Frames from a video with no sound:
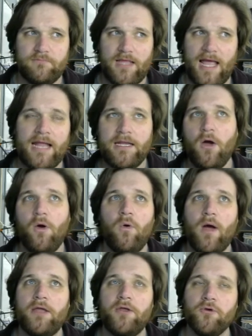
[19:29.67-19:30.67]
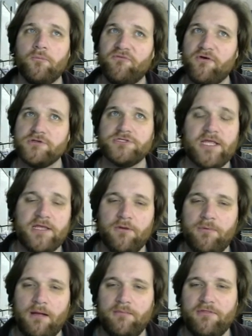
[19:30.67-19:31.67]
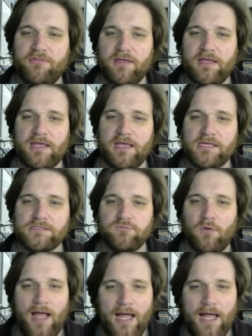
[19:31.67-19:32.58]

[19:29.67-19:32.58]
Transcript: I know your first thing you're probably thinking is, well,